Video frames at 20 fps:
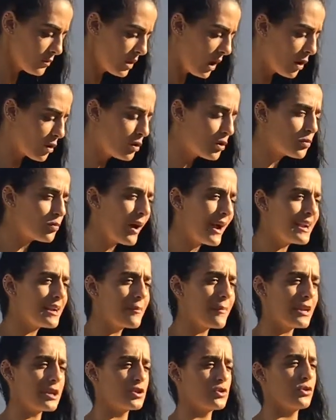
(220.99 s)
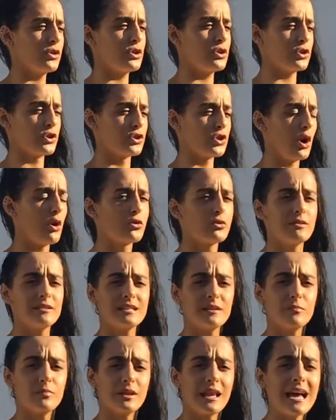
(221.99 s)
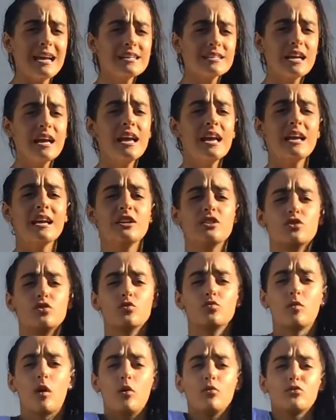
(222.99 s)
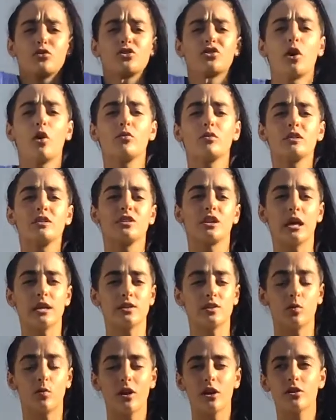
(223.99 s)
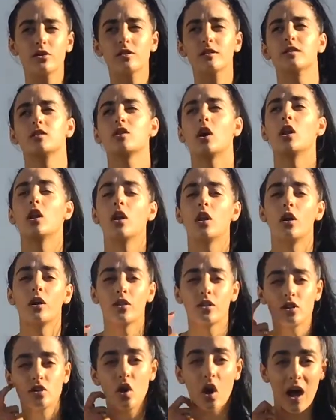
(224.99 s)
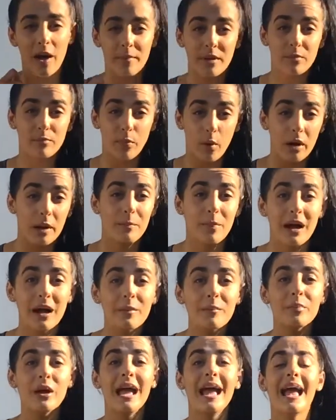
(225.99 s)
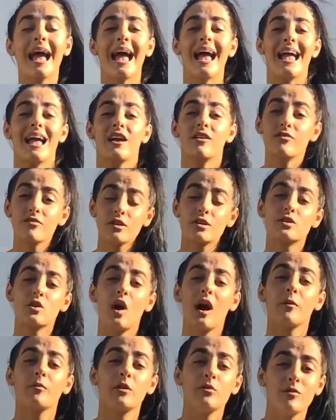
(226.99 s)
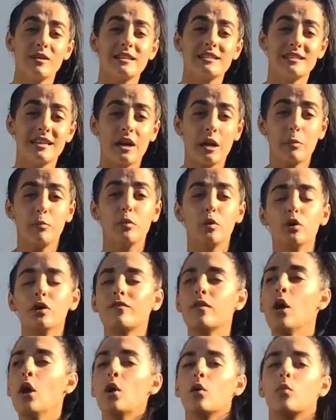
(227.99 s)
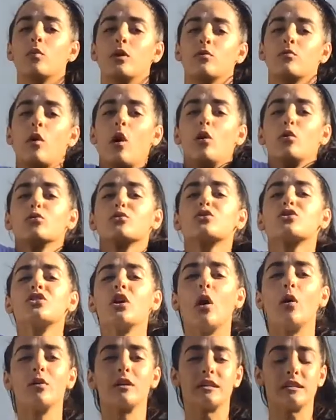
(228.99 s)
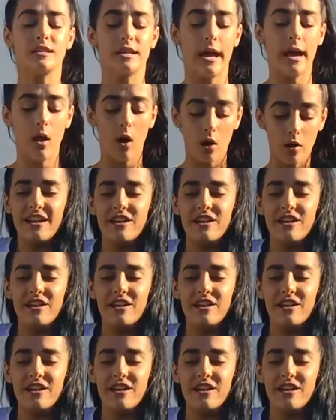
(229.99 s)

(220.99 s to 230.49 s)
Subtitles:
A good way to make sure that your shoulder is in place is to roll the shoulders, yeah? So we use this a lot of the time in body pump. Every time you reset a move, we roll the shoulders, yeah?